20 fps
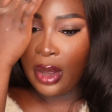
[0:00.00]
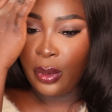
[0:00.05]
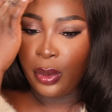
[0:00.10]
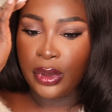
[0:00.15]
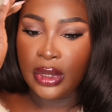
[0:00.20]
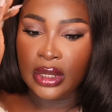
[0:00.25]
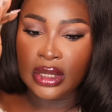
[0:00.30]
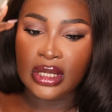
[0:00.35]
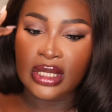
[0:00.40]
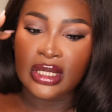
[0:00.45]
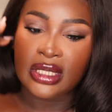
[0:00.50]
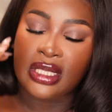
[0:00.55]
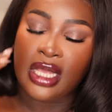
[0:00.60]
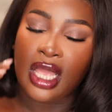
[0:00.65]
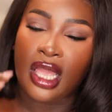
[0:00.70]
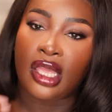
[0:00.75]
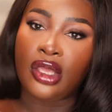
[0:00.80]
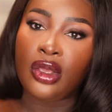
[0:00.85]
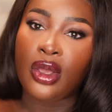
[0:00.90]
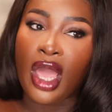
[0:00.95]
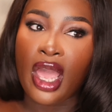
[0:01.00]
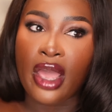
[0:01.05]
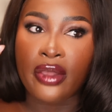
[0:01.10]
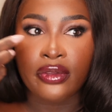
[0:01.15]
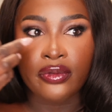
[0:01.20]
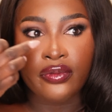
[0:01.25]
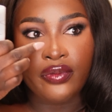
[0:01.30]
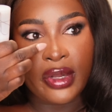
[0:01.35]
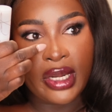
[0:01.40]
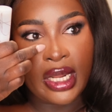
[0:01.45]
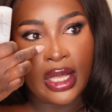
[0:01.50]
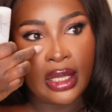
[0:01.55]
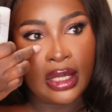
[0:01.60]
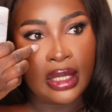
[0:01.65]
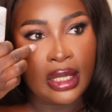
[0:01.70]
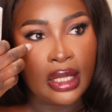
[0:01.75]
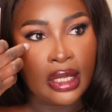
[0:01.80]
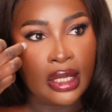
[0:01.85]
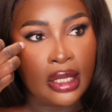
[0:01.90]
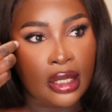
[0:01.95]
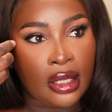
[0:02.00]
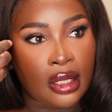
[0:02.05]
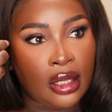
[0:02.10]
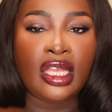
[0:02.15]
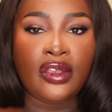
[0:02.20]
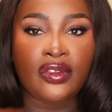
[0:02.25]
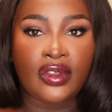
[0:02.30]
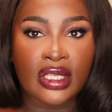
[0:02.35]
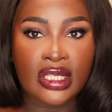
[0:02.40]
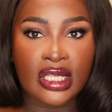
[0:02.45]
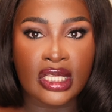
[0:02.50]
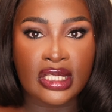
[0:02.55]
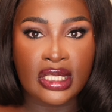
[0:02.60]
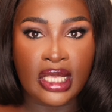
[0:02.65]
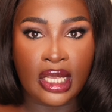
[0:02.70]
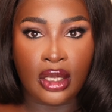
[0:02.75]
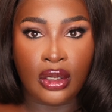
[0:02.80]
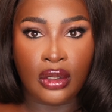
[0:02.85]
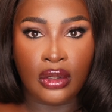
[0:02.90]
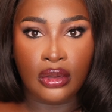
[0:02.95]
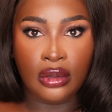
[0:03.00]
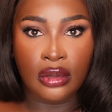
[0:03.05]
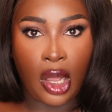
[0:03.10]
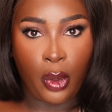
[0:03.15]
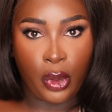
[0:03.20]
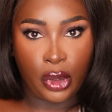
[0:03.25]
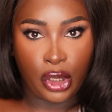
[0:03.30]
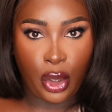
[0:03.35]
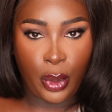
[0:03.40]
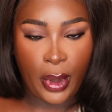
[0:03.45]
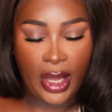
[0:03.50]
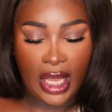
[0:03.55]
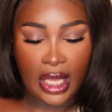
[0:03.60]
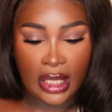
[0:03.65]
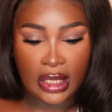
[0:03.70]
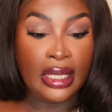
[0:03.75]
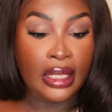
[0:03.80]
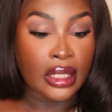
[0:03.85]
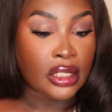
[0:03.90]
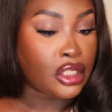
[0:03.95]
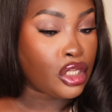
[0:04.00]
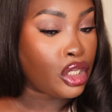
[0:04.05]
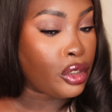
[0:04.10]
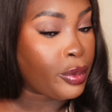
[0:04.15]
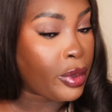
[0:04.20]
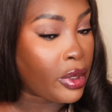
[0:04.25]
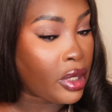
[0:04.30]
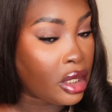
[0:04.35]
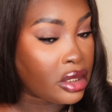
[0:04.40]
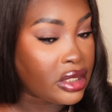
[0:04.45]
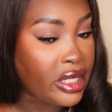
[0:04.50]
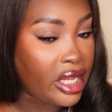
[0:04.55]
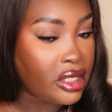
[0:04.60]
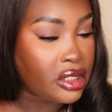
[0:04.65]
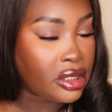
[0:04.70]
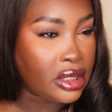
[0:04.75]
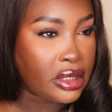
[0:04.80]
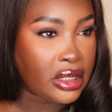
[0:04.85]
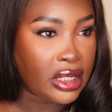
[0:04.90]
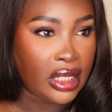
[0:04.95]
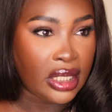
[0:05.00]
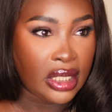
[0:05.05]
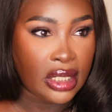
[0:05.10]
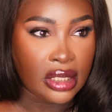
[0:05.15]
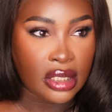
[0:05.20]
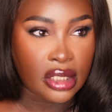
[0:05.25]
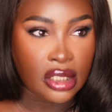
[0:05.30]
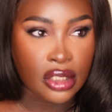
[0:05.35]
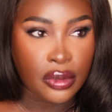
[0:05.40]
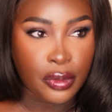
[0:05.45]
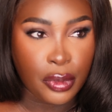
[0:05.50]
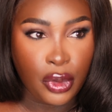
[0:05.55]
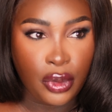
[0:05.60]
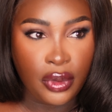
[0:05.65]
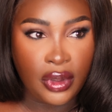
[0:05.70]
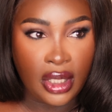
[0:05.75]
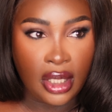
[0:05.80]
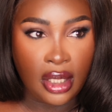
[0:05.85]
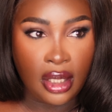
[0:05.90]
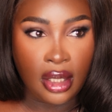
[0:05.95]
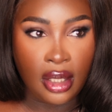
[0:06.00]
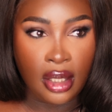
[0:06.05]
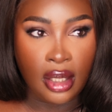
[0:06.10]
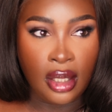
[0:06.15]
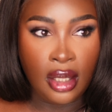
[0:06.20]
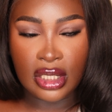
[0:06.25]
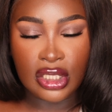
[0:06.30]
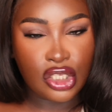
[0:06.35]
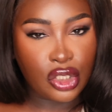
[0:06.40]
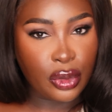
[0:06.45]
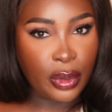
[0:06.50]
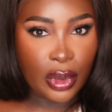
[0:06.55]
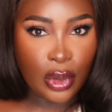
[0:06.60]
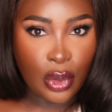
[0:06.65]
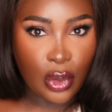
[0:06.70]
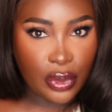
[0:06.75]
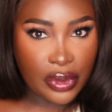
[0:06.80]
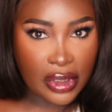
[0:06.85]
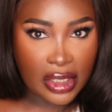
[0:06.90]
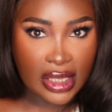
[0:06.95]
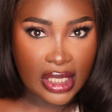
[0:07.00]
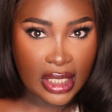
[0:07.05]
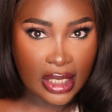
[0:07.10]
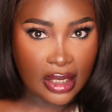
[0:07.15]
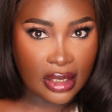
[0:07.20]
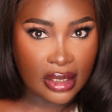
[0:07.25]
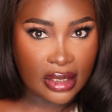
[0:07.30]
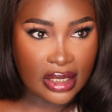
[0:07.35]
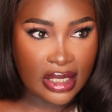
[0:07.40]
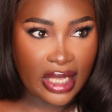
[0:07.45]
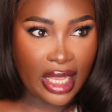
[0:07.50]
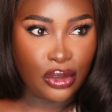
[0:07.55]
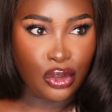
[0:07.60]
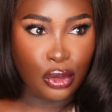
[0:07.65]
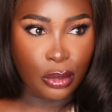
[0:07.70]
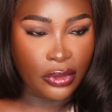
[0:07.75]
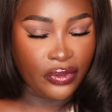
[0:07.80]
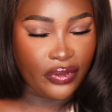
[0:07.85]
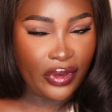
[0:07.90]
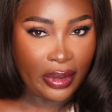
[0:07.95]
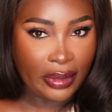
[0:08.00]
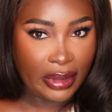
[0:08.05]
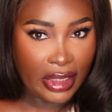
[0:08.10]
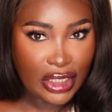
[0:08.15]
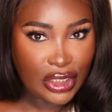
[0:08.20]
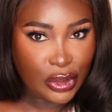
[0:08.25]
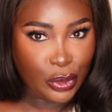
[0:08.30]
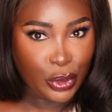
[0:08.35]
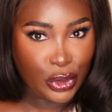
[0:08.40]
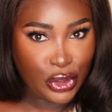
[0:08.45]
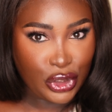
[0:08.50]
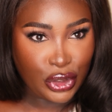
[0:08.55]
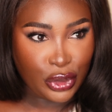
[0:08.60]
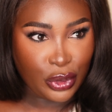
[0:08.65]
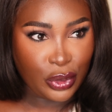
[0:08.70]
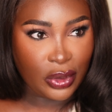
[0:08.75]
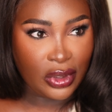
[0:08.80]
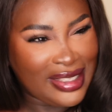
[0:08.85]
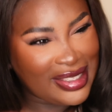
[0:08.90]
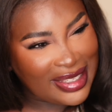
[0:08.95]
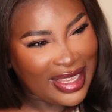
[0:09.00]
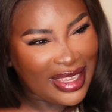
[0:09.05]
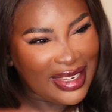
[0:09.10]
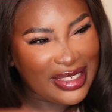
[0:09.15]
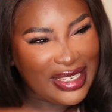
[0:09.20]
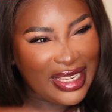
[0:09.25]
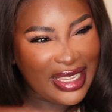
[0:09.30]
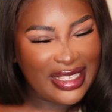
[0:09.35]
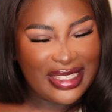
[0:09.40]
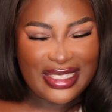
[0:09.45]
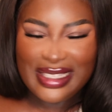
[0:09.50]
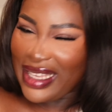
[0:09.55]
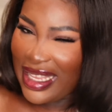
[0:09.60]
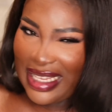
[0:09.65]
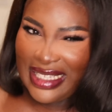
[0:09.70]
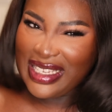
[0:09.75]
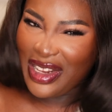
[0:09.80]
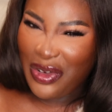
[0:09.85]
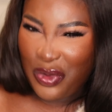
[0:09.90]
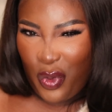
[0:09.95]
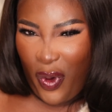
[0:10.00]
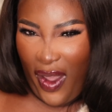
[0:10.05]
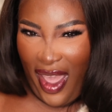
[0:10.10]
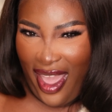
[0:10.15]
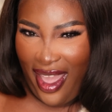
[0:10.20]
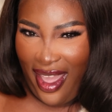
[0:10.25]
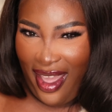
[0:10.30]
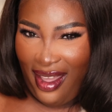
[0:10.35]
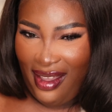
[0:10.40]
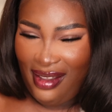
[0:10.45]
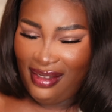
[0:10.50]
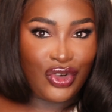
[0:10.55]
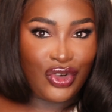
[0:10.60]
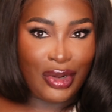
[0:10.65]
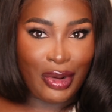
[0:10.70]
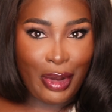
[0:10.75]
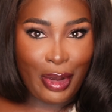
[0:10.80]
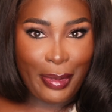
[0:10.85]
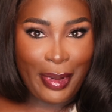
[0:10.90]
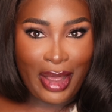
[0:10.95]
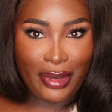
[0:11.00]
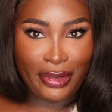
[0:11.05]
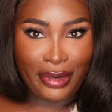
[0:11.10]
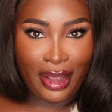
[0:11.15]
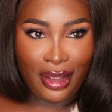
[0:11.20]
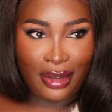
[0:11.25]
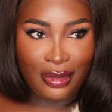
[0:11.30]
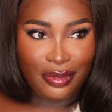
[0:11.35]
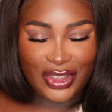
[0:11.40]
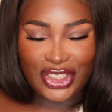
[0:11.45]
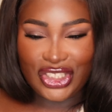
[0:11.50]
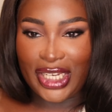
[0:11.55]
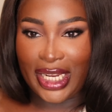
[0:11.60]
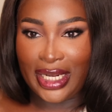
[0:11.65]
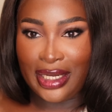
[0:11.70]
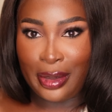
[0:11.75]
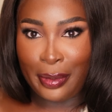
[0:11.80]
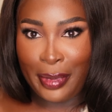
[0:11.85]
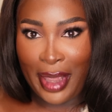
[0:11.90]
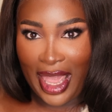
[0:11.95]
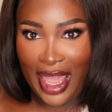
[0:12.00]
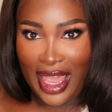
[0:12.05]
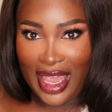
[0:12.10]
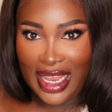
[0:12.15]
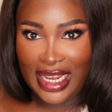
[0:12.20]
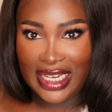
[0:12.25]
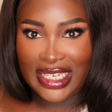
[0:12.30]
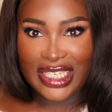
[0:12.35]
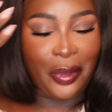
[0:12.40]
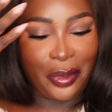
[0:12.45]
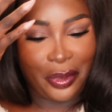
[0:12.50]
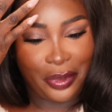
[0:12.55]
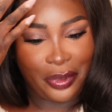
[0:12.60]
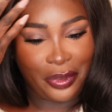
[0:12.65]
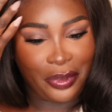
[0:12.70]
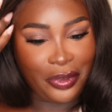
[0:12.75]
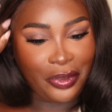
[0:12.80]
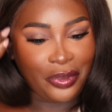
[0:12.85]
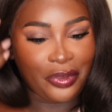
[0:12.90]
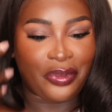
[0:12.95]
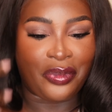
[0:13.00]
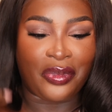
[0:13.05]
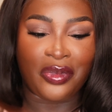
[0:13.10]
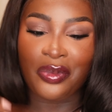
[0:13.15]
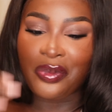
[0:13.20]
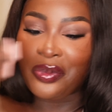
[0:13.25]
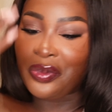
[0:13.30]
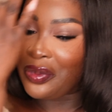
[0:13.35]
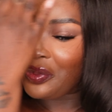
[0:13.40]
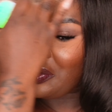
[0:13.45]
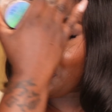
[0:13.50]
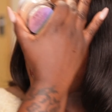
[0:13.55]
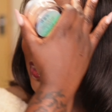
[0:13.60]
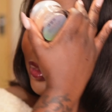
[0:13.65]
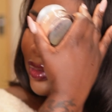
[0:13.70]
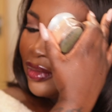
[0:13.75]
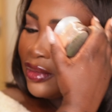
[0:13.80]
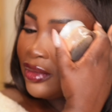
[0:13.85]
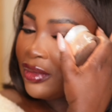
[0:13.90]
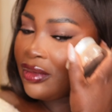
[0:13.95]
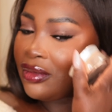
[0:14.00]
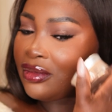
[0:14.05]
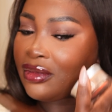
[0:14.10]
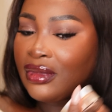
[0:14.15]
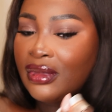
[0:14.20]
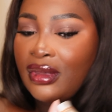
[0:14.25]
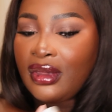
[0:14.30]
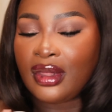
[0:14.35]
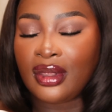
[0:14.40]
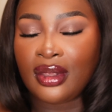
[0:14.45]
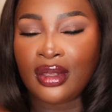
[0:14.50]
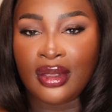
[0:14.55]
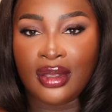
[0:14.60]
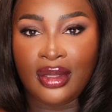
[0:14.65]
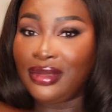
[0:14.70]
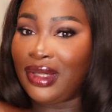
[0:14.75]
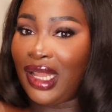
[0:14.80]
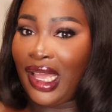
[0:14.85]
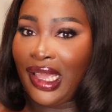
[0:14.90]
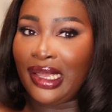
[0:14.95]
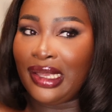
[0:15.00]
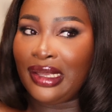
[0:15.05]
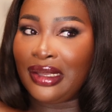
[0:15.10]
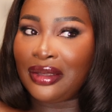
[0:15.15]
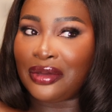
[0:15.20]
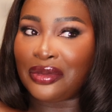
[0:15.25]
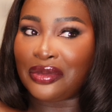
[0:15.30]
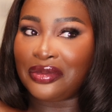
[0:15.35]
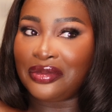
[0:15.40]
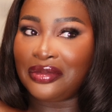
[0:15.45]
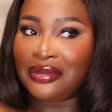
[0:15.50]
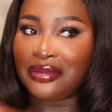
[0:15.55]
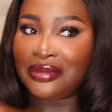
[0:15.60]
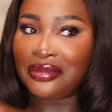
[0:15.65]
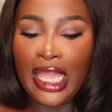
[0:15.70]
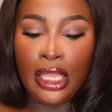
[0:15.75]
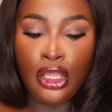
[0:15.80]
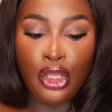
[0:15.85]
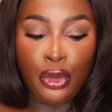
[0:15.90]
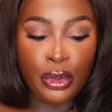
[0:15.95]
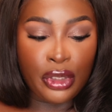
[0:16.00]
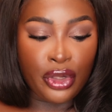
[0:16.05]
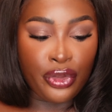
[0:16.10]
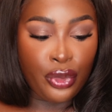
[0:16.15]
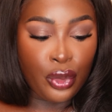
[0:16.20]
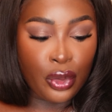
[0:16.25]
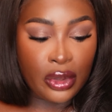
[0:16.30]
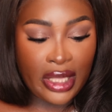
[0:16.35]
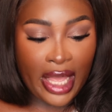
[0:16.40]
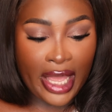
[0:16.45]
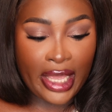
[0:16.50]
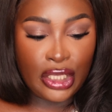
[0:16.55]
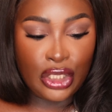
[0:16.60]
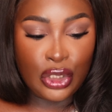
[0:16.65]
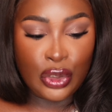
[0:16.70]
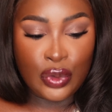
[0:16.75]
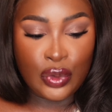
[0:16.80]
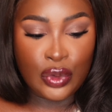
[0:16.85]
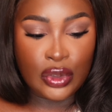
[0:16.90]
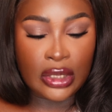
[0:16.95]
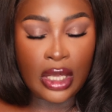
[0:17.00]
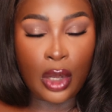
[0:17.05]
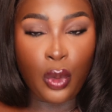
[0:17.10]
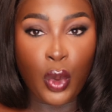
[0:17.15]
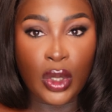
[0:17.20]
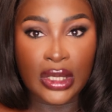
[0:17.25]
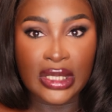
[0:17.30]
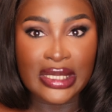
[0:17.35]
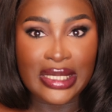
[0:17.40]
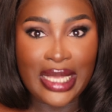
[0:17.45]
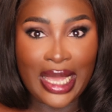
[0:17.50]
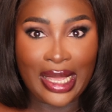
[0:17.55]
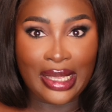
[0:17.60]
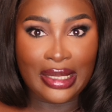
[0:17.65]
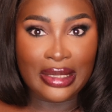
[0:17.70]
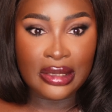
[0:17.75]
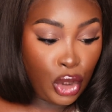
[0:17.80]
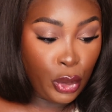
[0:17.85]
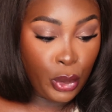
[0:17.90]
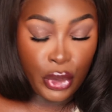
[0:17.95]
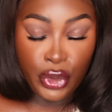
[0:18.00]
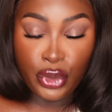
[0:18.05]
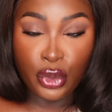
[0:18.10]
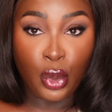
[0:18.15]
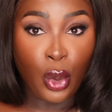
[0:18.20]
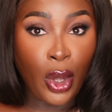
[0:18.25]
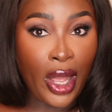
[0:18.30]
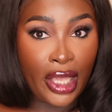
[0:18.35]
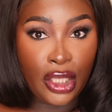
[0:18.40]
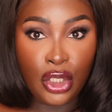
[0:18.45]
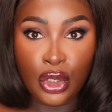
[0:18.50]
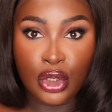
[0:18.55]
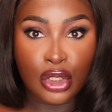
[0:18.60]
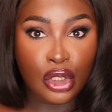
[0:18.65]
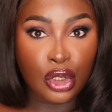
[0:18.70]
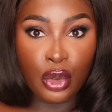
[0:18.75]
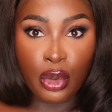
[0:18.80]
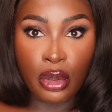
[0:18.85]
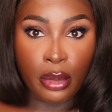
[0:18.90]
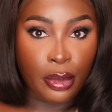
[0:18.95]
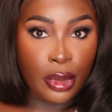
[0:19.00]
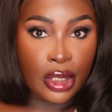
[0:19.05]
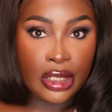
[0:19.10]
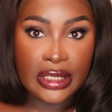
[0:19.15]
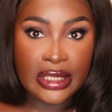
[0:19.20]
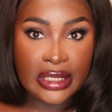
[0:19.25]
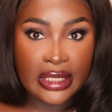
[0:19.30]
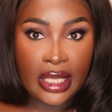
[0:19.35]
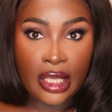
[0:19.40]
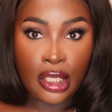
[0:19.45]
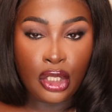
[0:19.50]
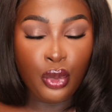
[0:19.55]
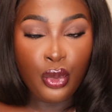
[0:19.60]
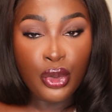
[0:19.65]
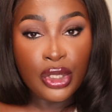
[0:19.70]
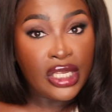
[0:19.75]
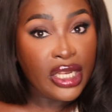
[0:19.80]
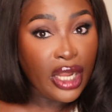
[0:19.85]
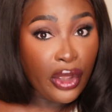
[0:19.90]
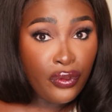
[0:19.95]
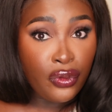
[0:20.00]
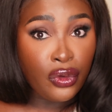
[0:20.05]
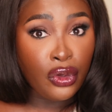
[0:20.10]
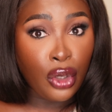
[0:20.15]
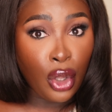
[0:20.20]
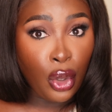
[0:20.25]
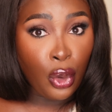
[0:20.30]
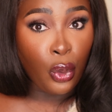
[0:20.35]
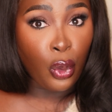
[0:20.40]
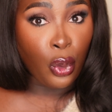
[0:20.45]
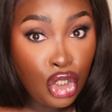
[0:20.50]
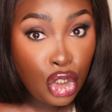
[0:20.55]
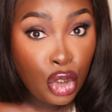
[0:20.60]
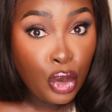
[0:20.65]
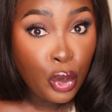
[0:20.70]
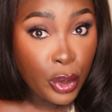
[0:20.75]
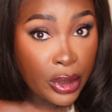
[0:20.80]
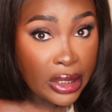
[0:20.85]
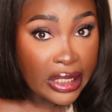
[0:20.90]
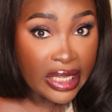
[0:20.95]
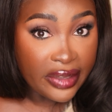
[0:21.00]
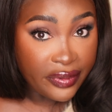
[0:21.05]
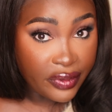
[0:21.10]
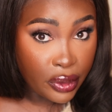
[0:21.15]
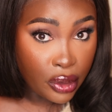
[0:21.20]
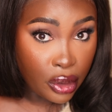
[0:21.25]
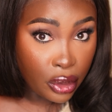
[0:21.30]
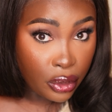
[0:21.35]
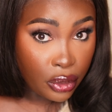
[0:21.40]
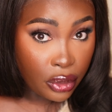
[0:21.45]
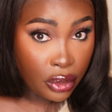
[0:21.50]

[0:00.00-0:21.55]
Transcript: I wouldn't say you have to run out and get it. If there's a sale, I would go ahead. It is a good product. As you can see, it is smoothing. It's doing all the things that a normal foundation would do. Skin tint wear. Trigwell powder, shade number 8. Need I say anything? Like, you would have thought that I use a one size. You would have thought I use Laura Mercier. You would never know. You would never know.